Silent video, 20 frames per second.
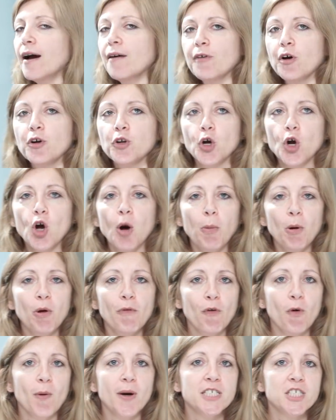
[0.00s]
I've got a couple
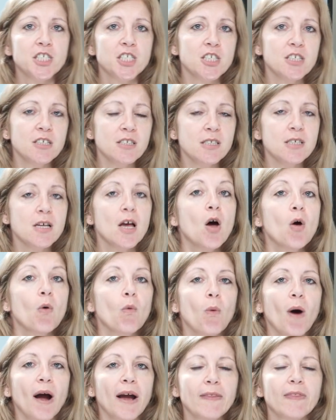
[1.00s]
of questions.
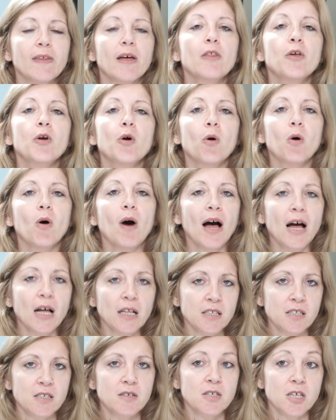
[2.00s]
Write your
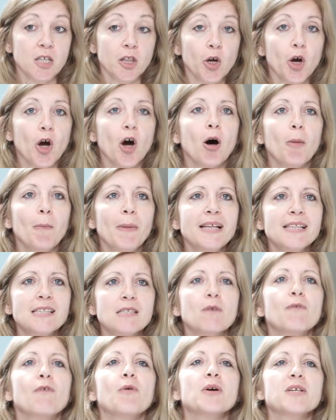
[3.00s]
answers in the comments.
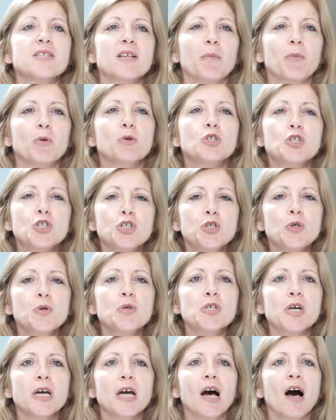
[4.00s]
So for example,
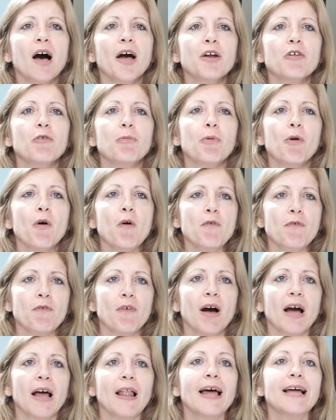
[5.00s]
choose a kind of
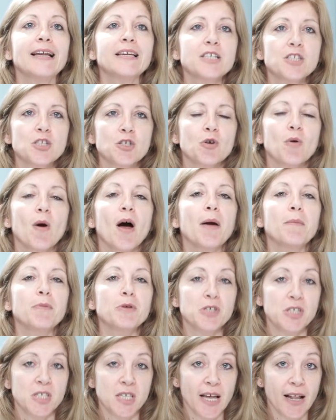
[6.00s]
profile and describe
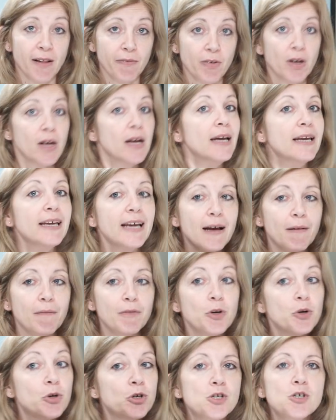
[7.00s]
yourself. Yeah,
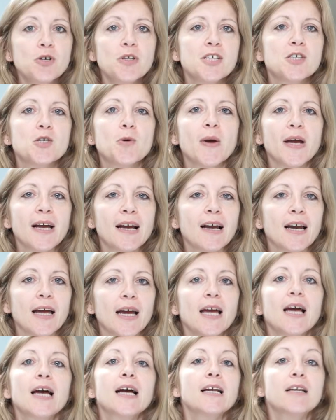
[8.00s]
you could do this
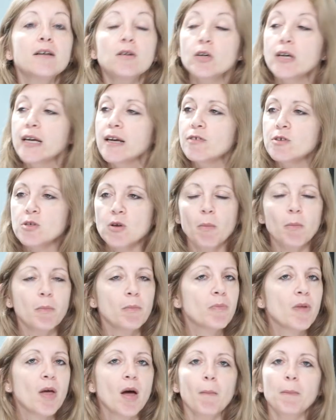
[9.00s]
quickly. Give
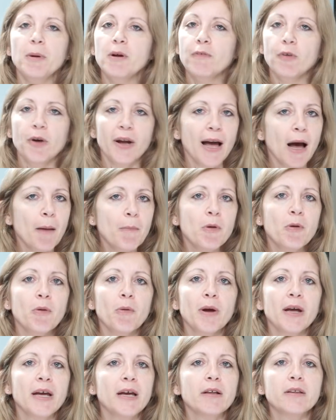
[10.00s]
some bit of
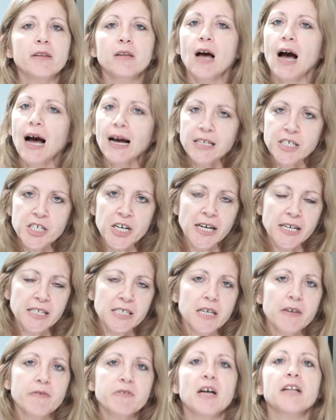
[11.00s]
vocabulary,
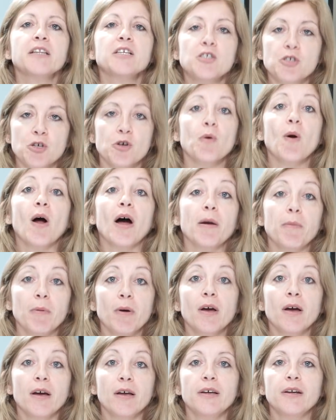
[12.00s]
adjectives that describe,
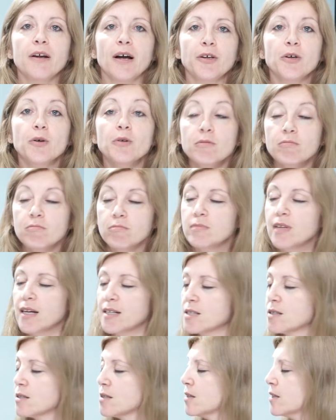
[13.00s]

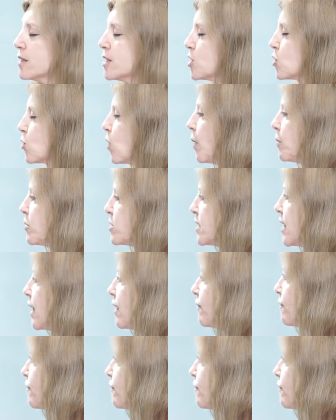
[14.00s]
describe yourself